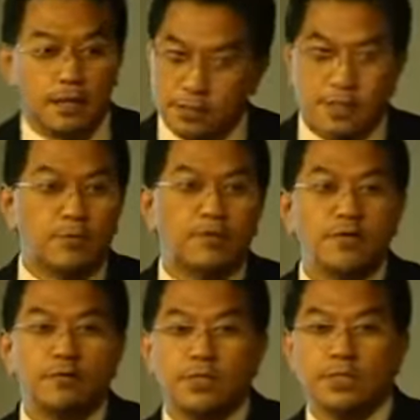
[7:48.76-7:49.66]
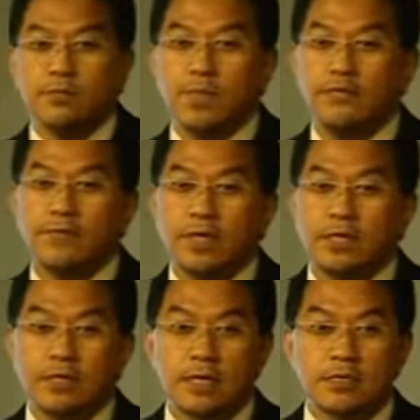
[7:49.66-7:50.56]
Some of you may have done
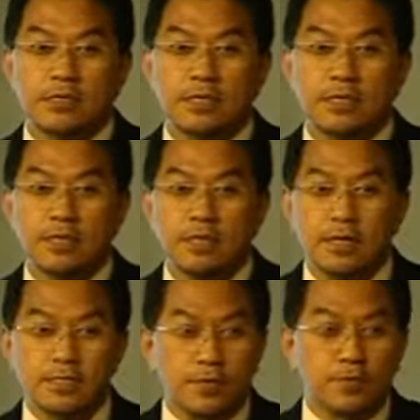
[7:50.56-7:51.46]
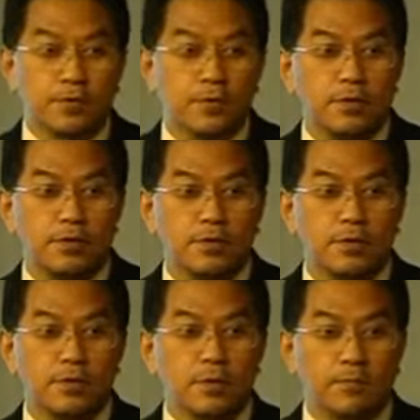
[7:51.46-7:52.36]
that test. Yes, you put your
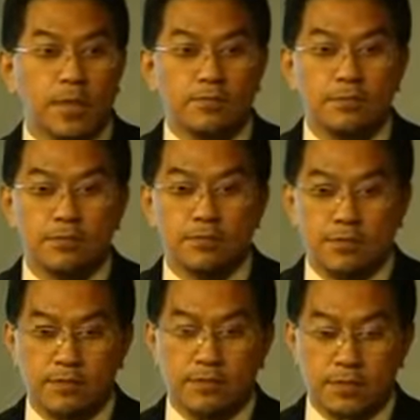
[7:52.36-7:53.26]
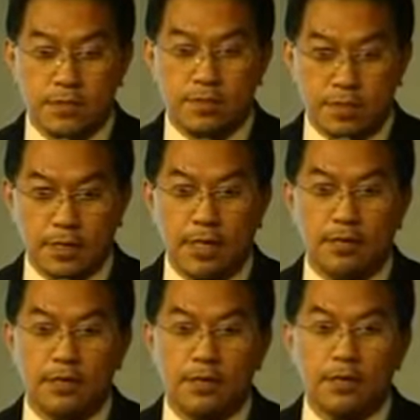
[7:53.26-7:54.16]
palm to the machine. Okay,
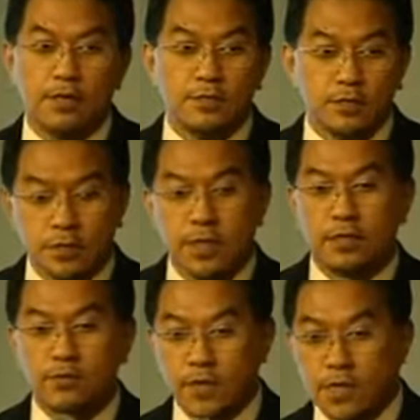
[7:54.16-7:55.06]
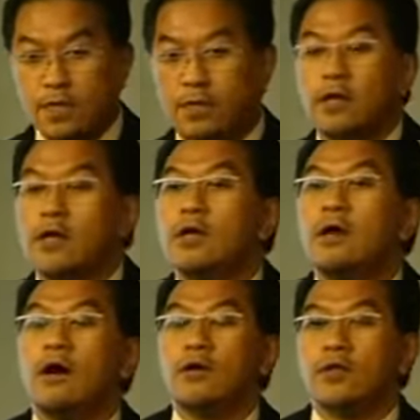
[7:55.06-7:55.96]
so you get a reading.
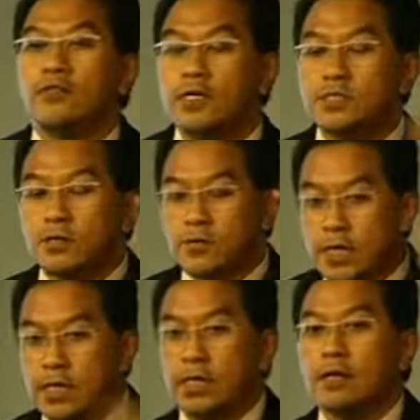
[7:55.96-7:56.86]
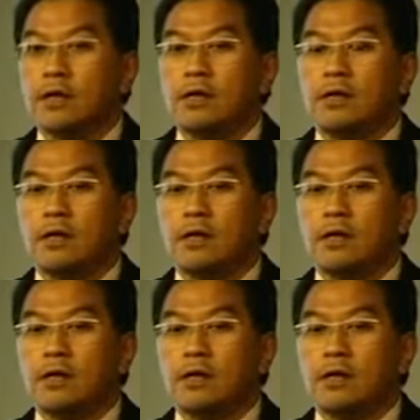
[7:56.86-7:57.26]
Right. There's a reading.